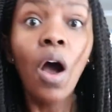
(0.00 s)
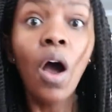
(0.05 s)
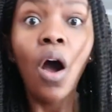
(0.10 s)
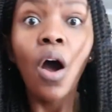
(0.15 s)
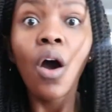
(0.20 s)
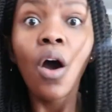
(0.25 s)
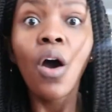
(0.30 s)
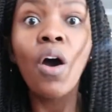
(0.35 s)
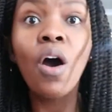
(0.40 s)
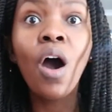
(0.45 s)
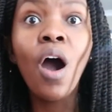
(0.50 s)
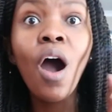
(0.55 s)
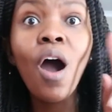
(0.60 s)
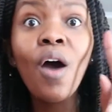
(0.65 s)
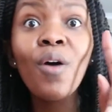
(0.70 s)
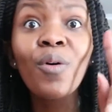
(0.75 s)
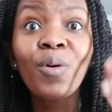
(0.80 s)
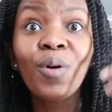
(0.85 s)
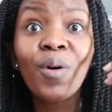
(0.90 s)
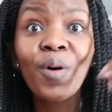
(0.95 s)

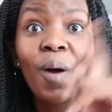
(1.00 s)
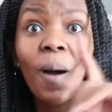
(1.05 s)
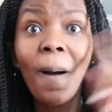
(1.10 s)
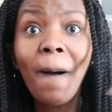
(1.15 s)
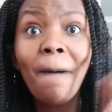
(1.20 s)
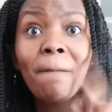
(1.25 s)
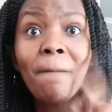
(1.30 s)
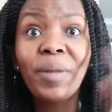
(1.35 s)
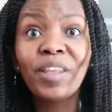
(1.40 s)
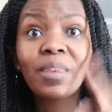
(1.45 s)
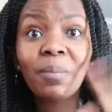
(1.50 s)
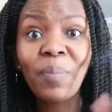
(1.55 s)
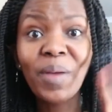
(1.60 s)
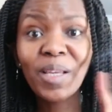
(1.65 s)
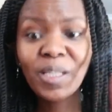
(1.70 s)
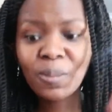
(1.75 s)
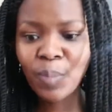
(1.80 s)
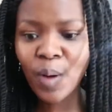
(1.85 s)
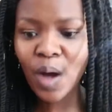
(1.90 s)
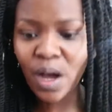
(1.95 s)
Oh, but the
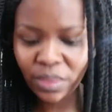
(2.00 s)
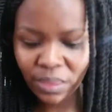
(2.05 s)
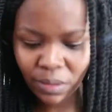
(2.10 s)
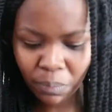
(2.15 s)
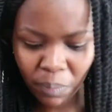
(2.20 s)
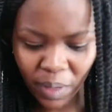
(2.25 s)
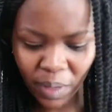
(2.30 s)
best part.